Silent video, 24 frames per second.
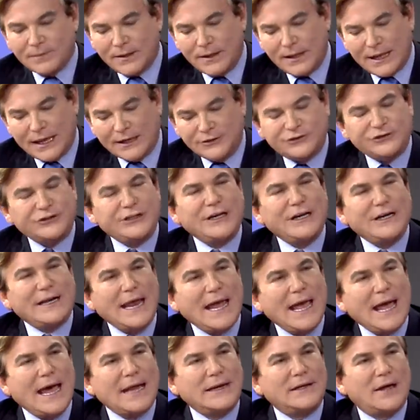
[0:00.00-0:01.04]
Mm-hmm. And she had
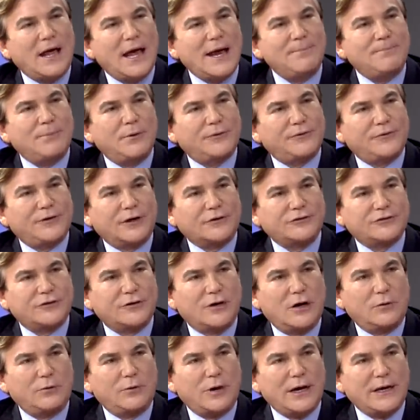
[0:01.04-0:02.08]
had liposuction
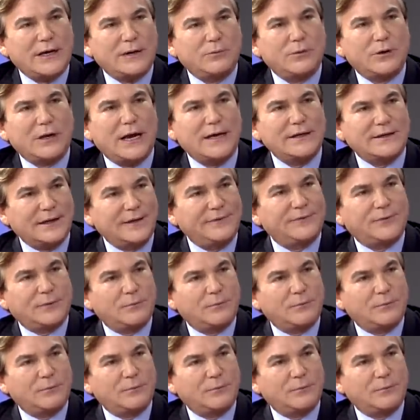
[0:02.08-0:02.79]
already when I had done